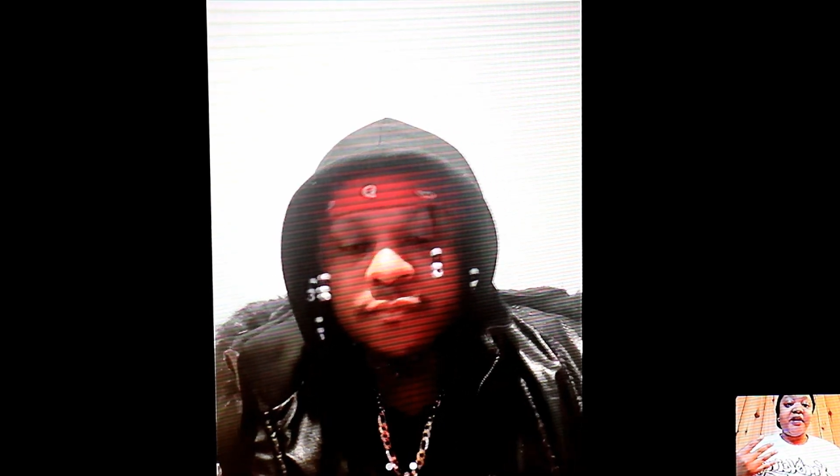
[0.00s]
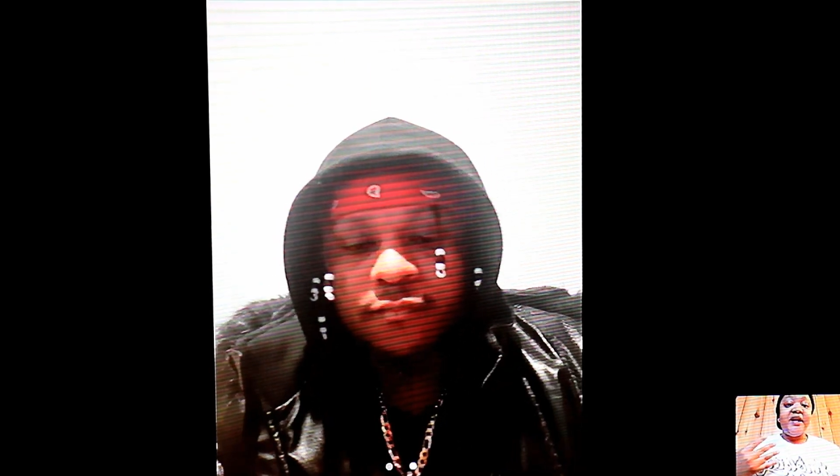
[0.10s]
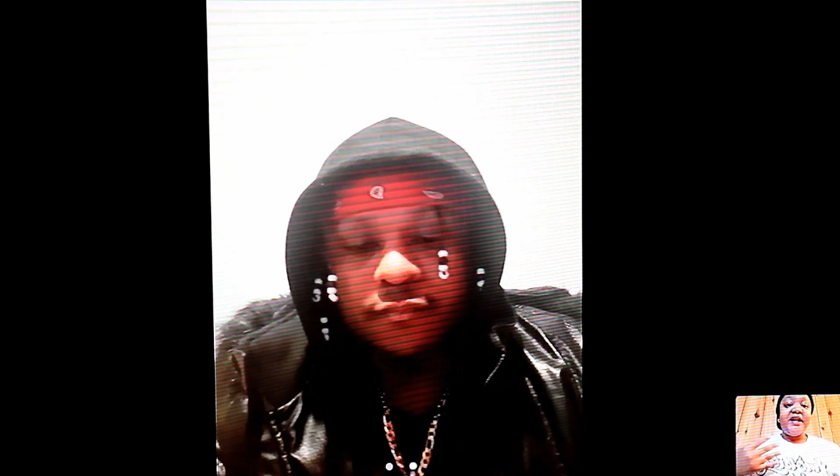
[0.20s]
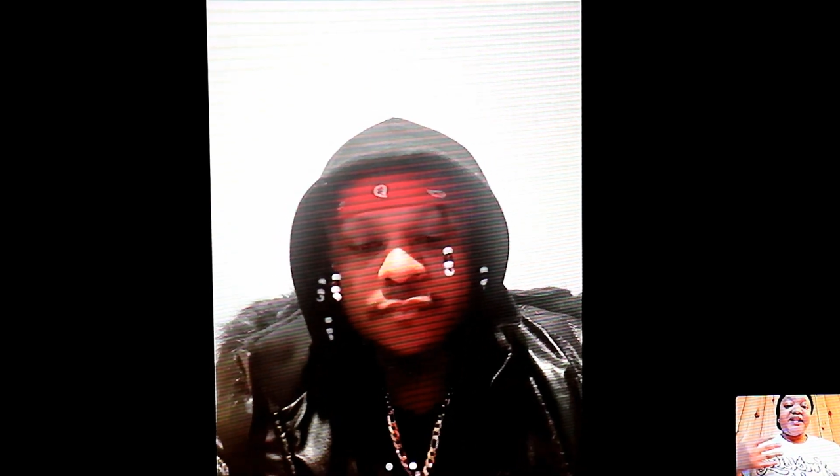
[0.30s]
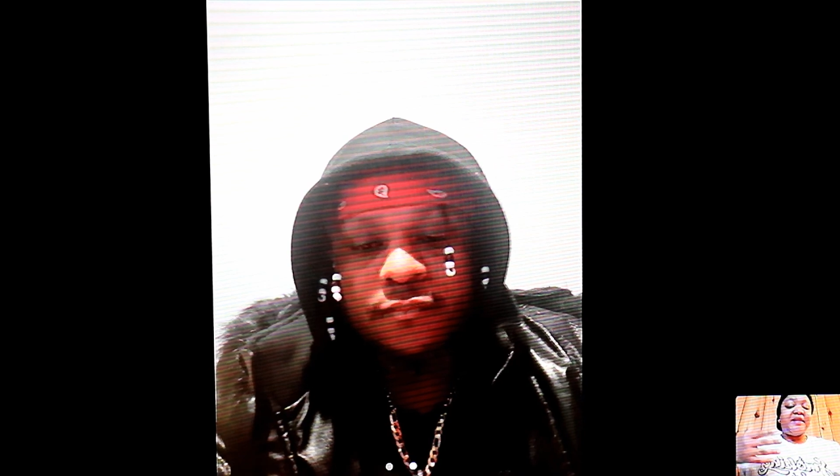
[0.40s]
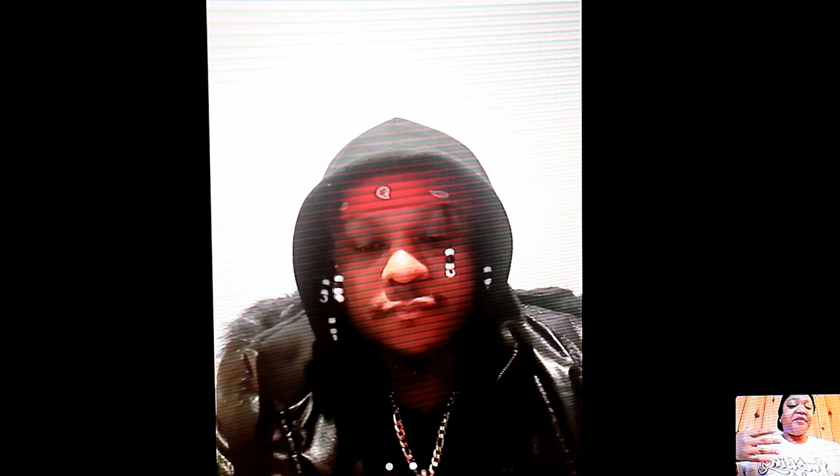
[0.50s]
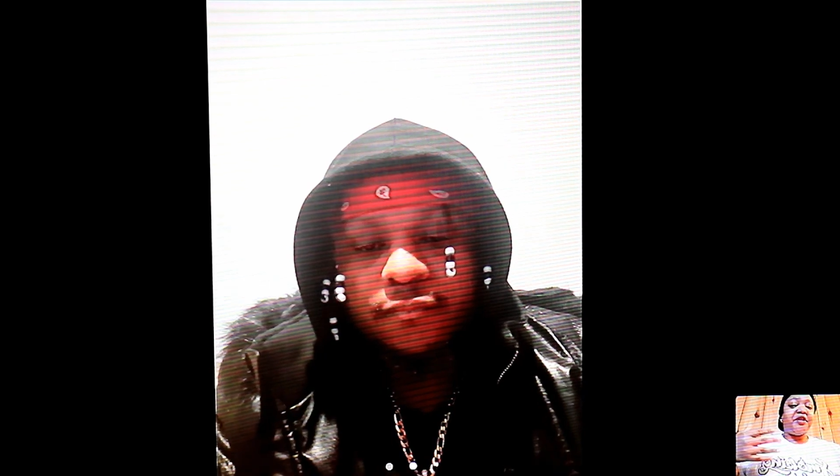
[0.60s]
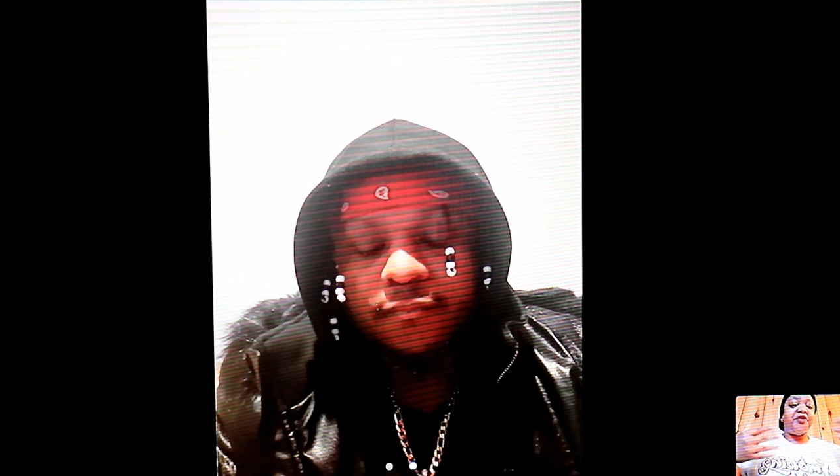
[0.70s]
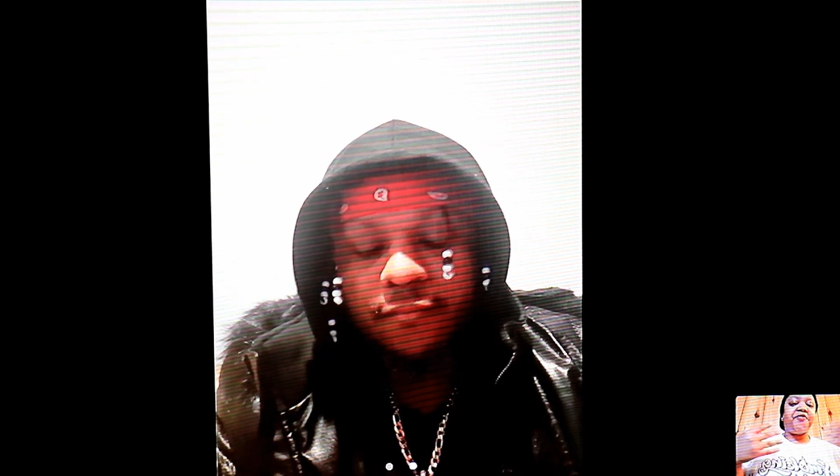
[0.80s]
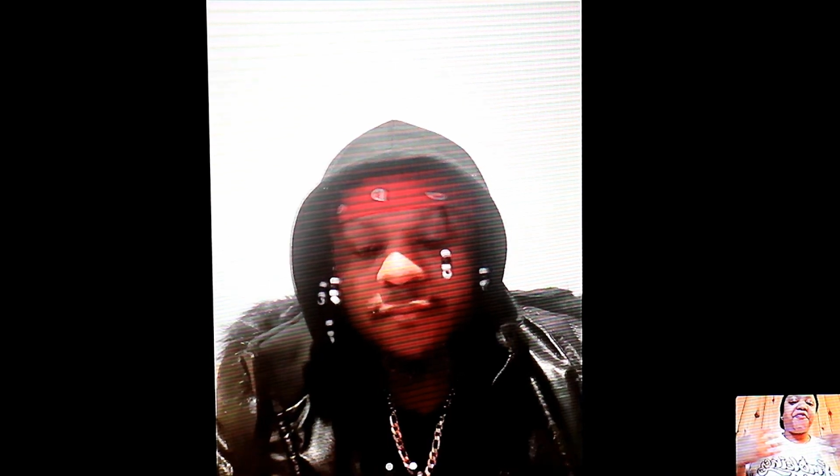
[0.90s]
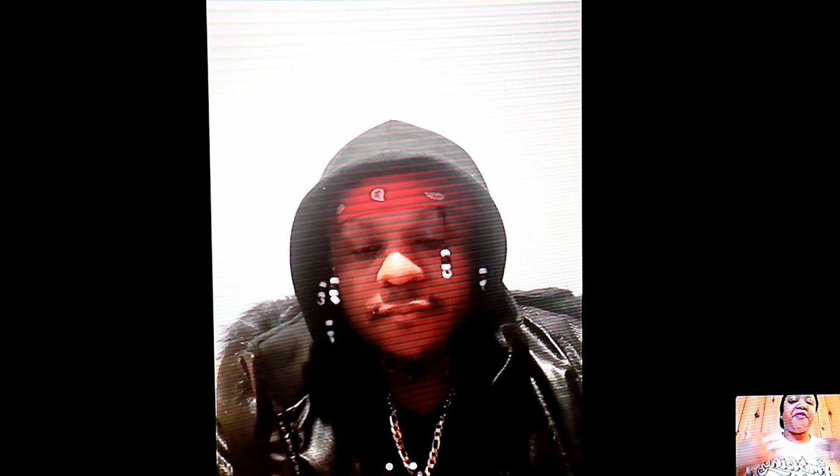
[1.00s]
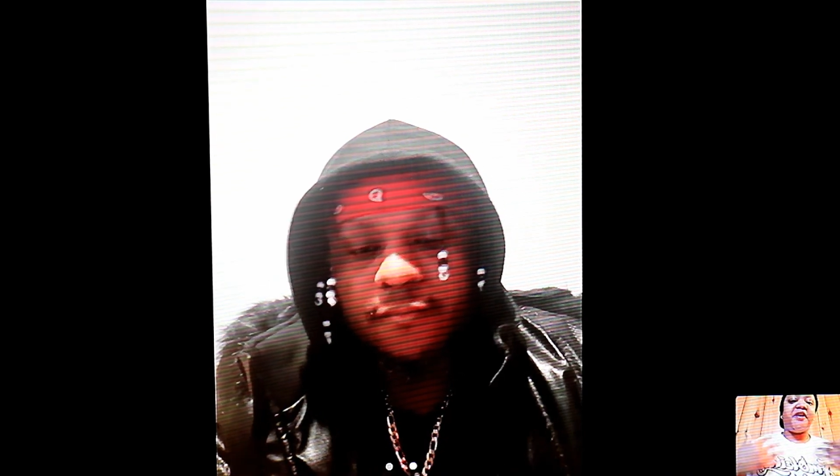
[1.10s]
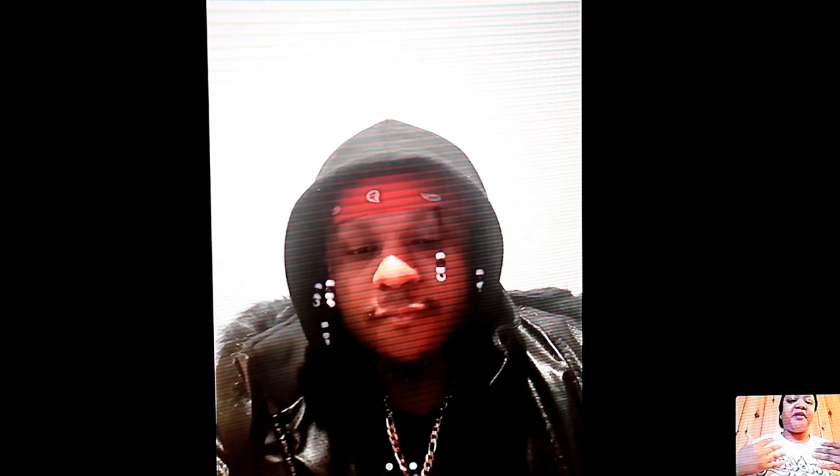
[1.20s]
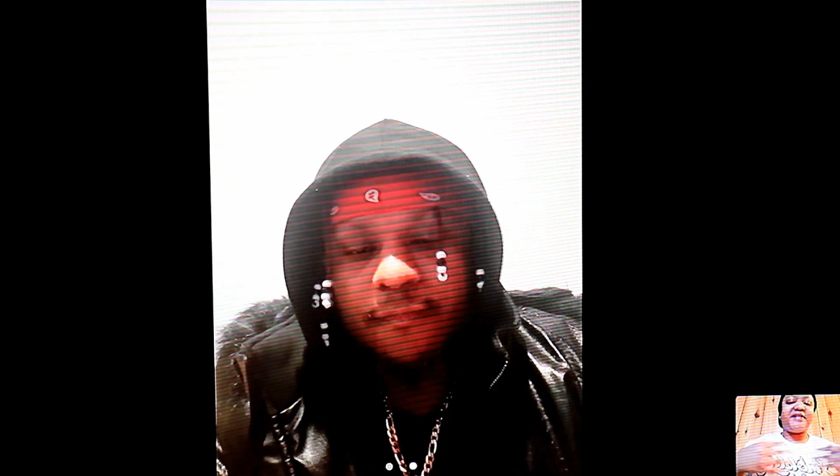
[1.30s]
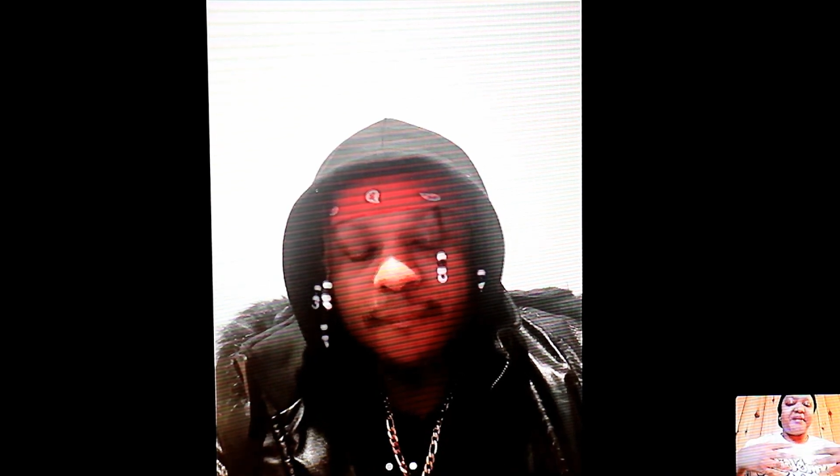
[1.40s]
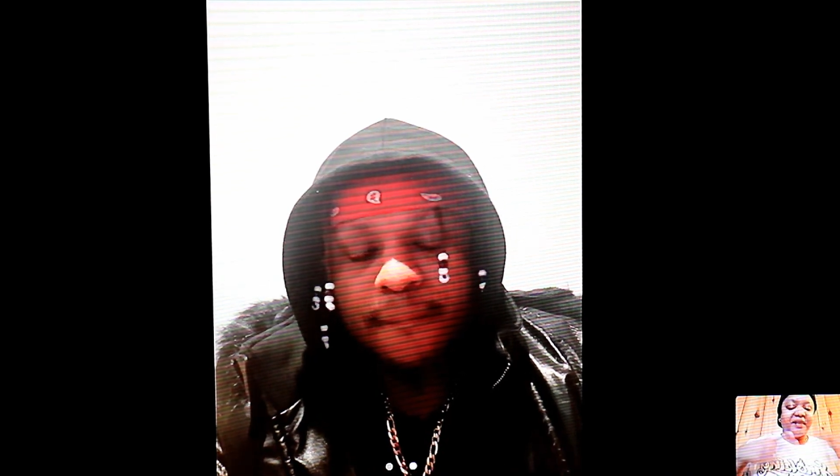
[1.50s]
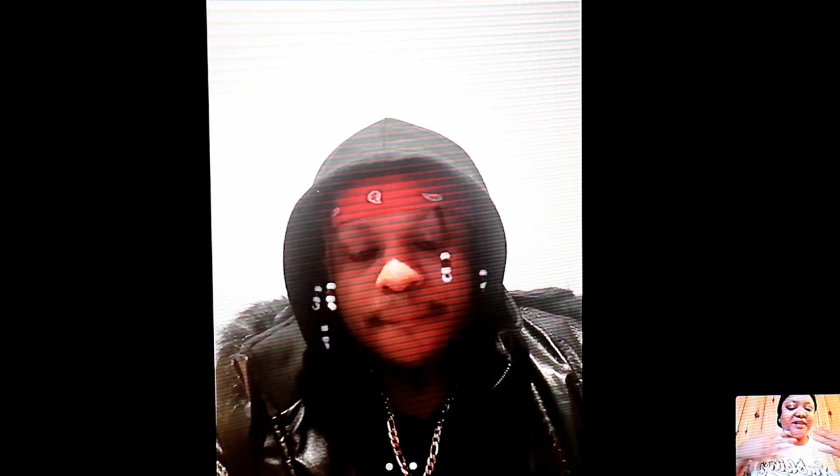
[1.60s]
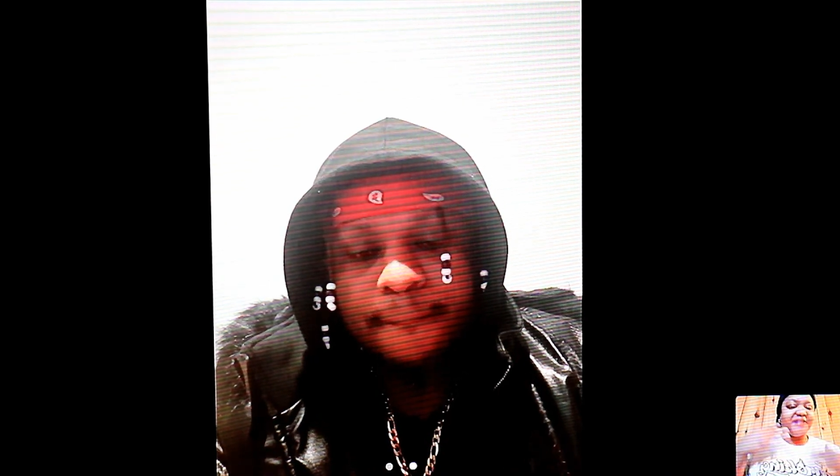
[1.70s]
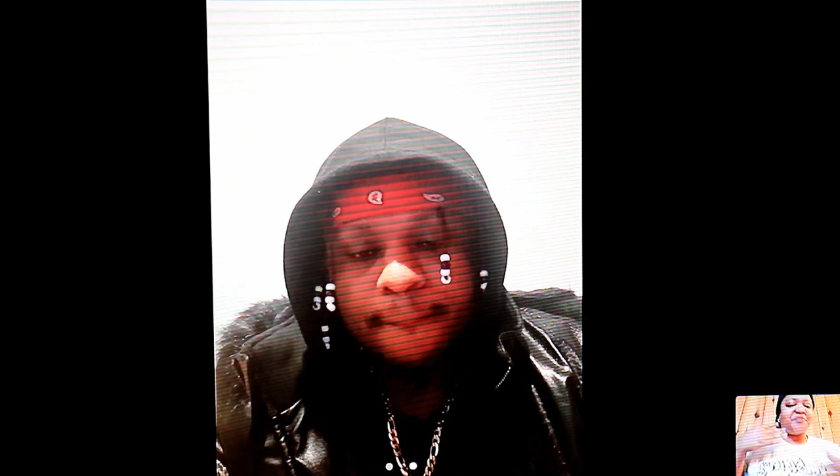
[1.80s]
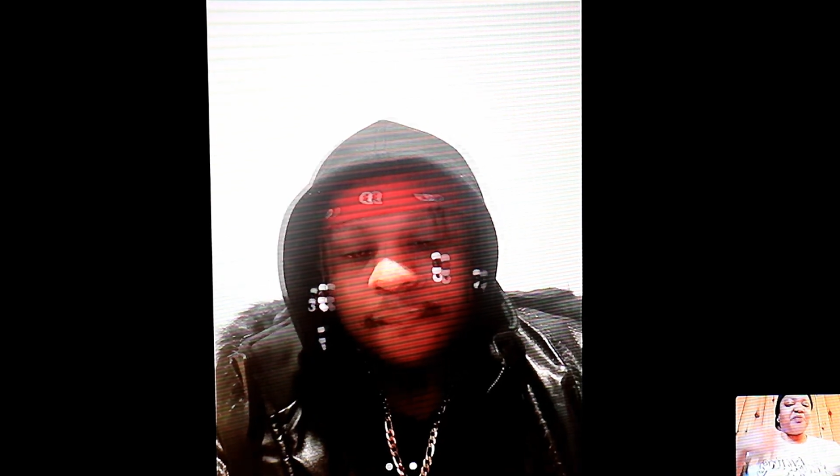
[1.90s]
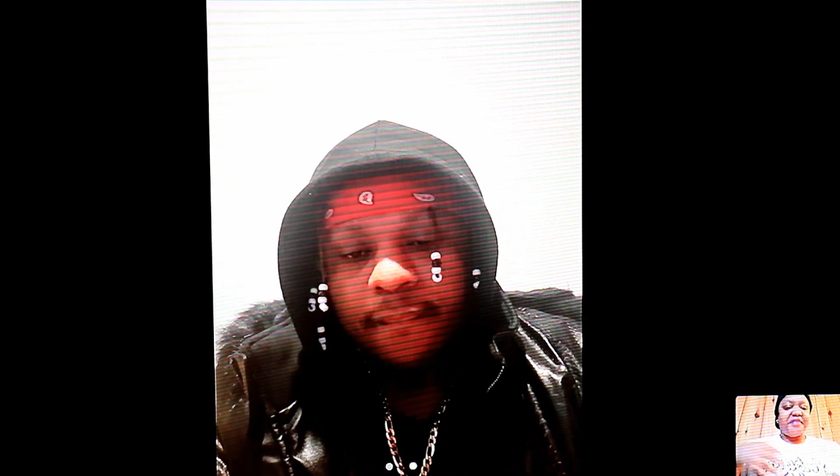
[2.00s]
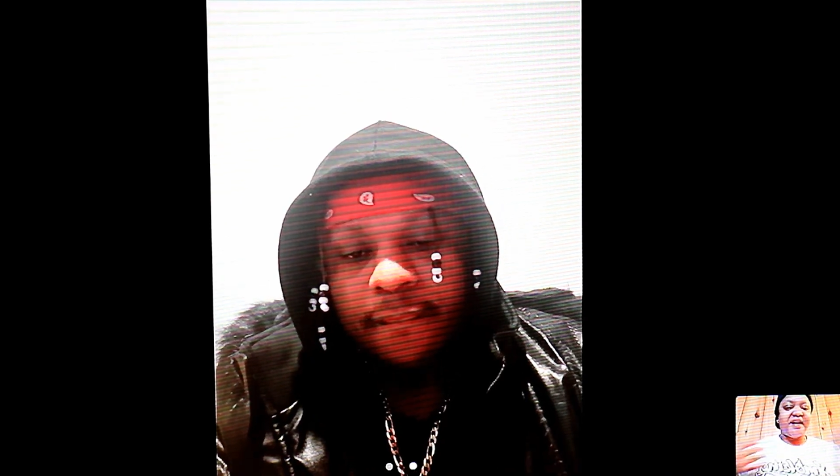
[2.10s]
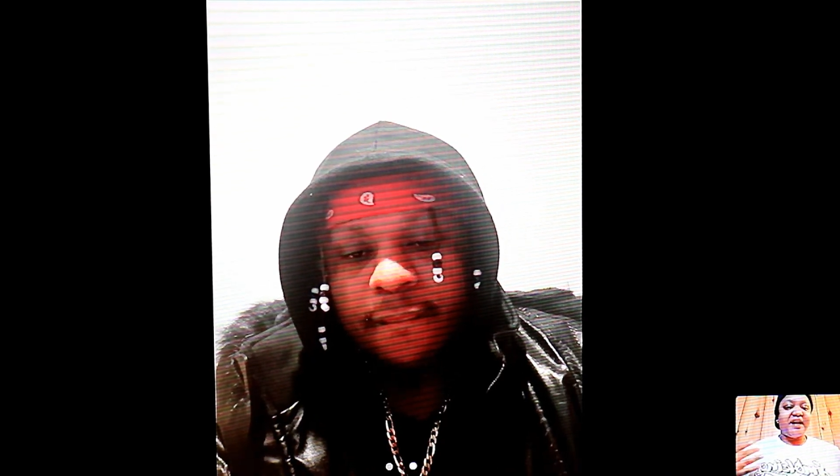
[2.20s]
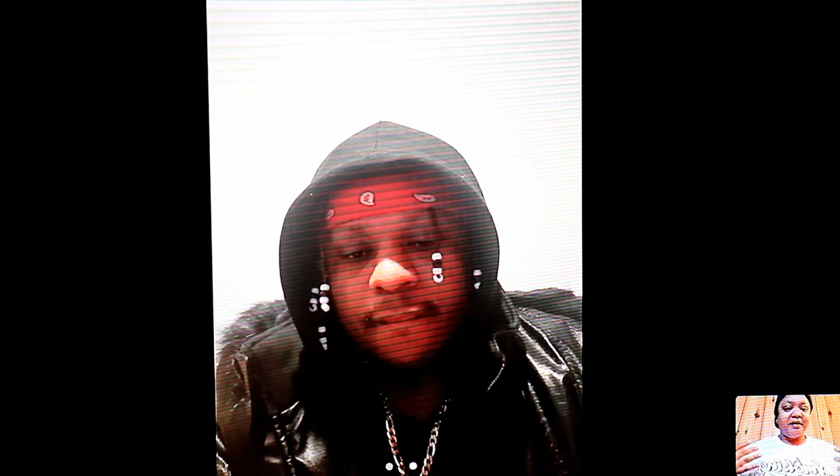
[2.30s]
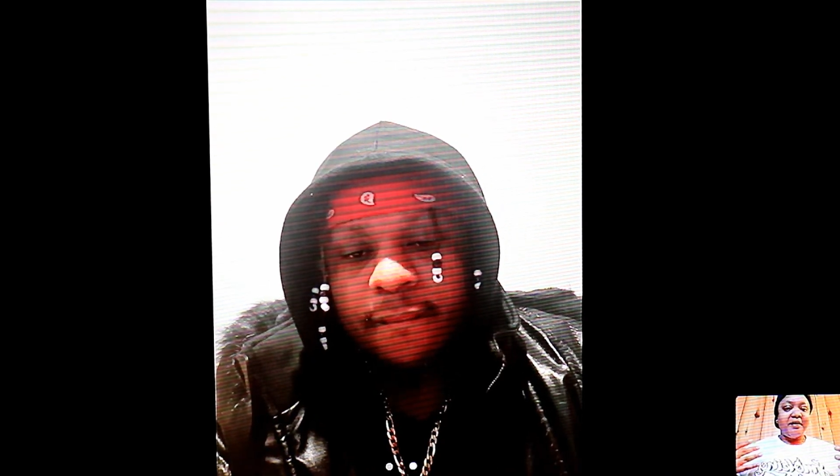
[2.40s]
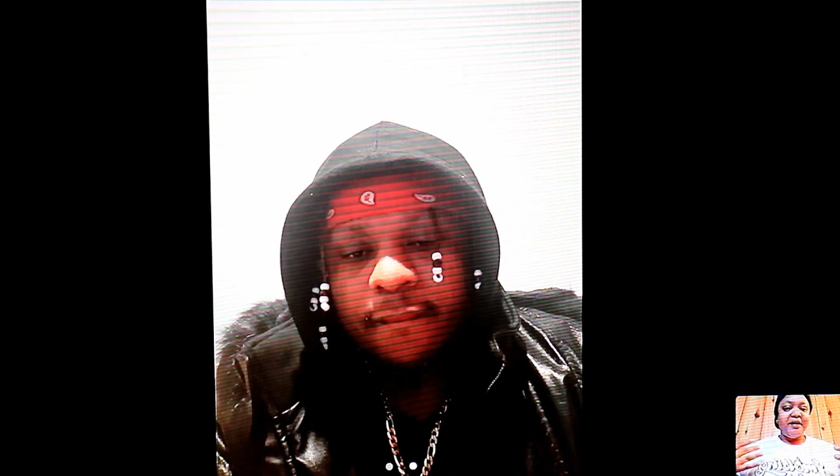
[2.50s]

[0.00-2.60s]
it's something you feel, it's something that's within,